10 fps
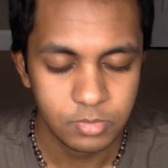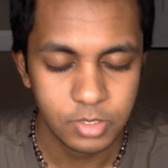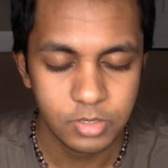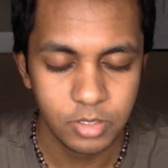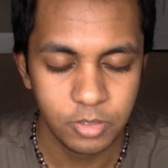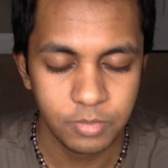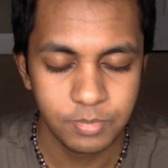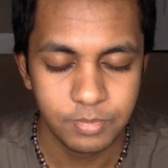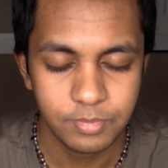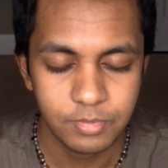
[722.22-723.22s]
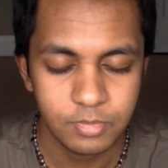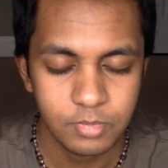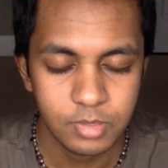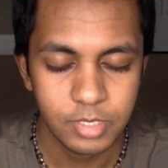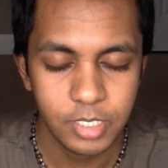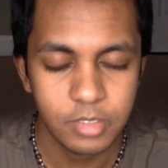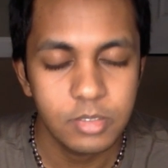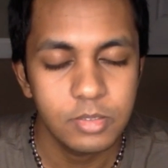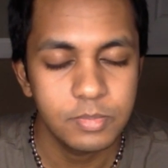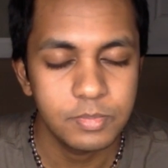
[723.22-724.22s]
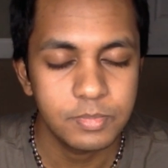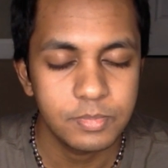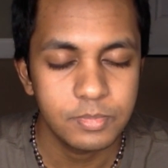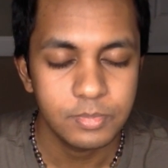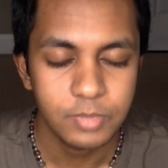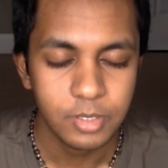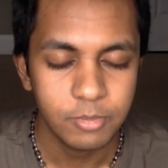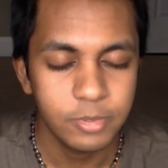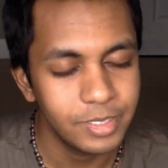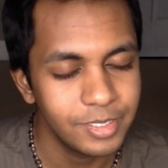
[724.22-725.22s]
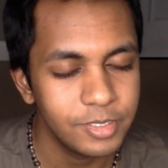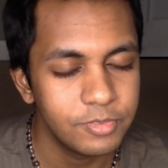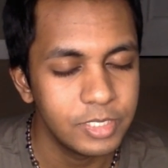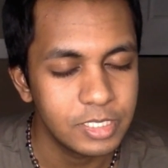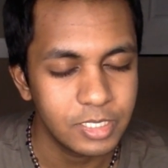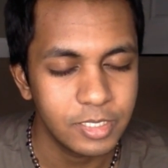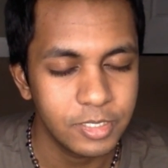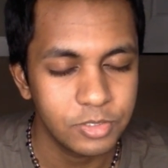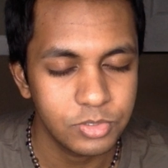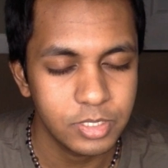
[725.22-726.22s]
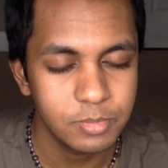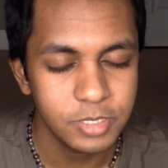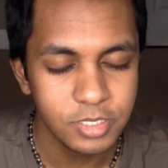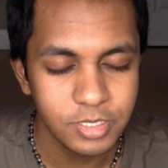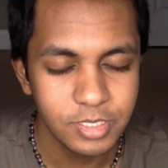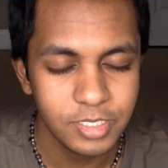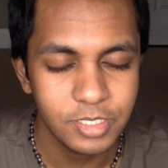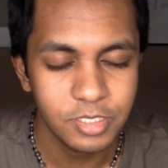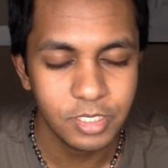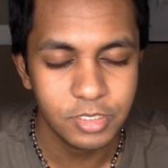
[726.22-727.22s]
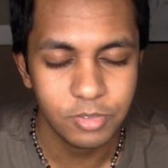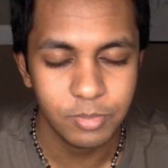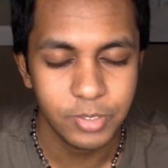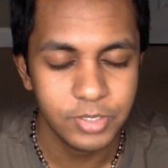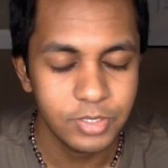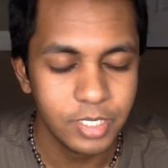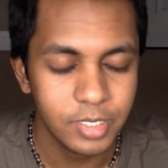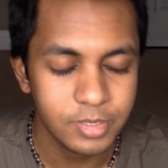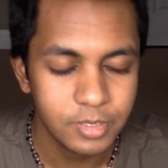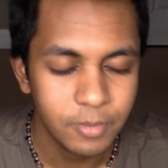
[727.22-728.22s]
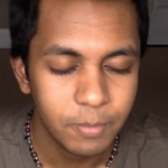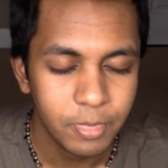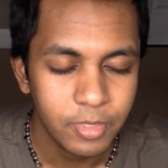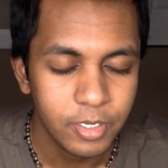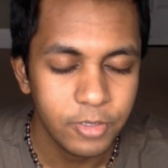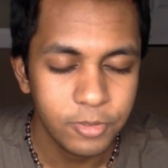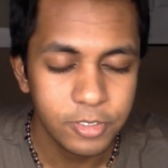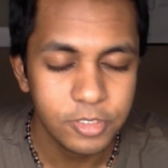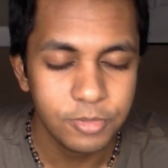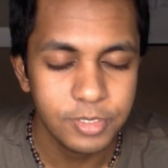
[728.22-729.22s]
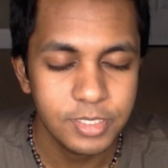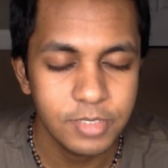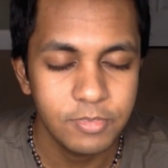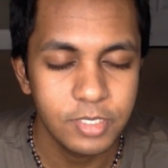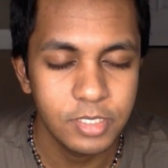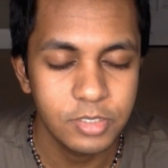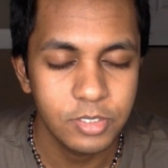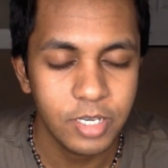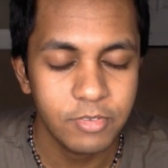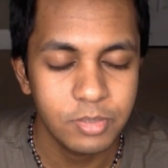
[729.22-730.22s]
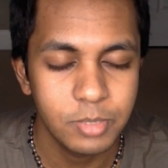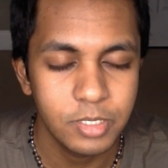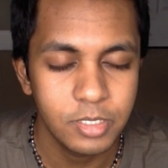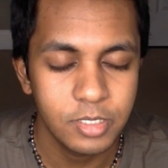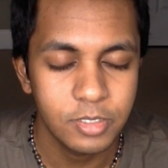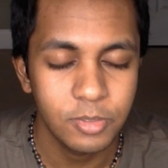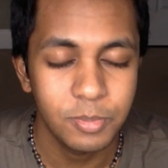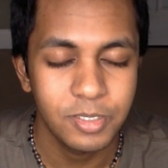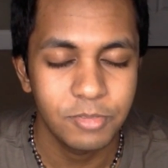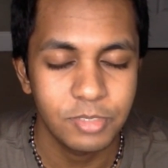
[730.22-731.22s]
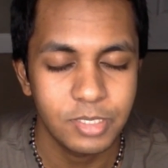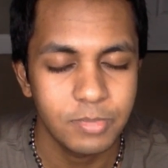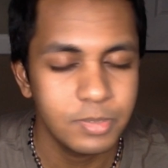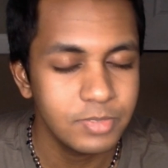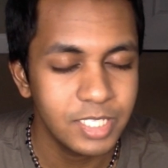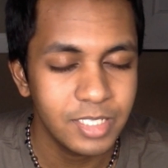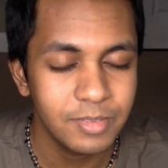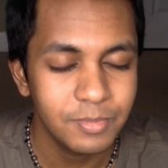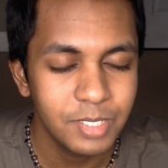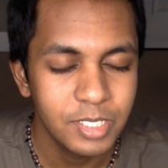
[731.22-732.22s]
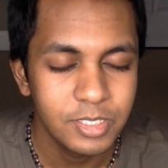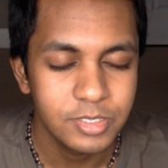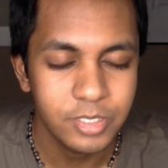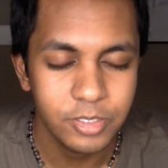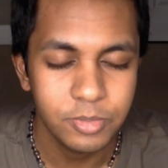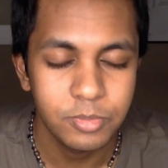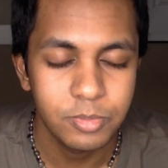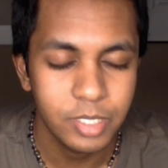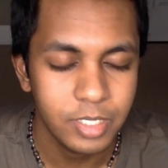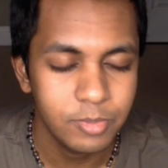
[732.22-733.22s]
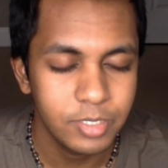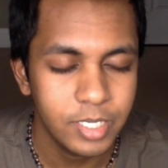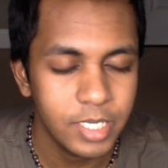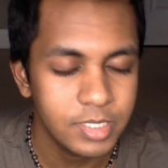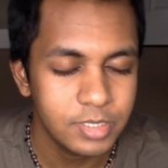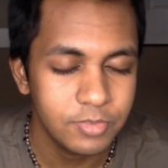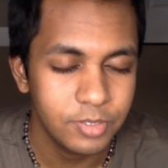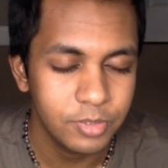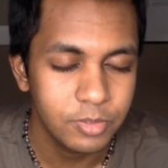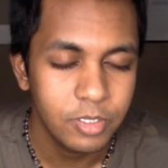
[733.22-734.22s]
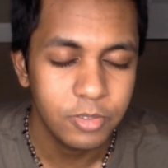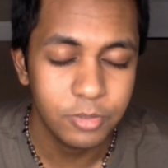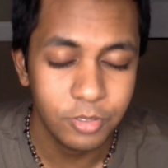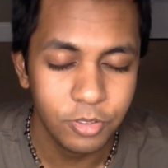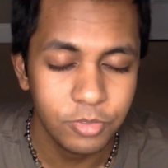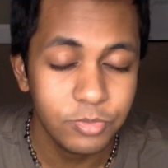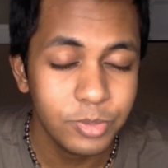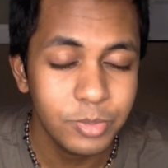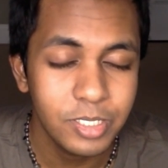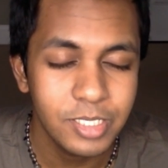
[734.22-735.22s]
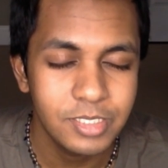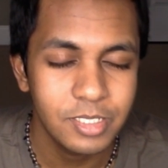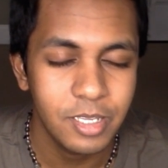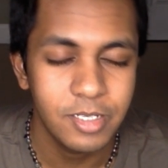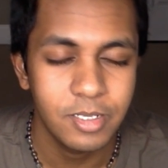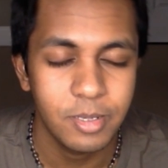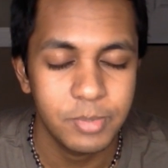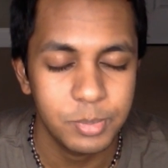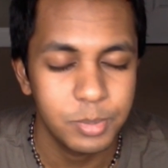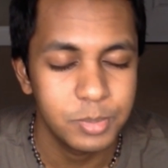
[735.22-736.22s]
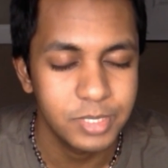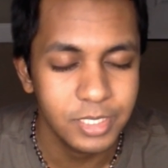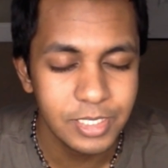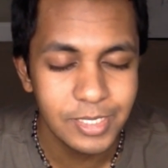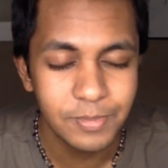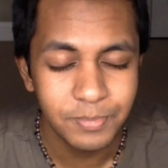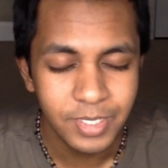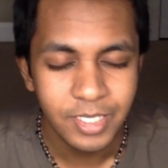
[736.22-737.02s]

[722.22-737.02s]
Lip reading: So, like with any of these light language transmissions, I just like to remind you guys, in order to receive these, you have to be in an open and receptive state. So, what I want to ask of you through your own free will is to get in a comfortable position.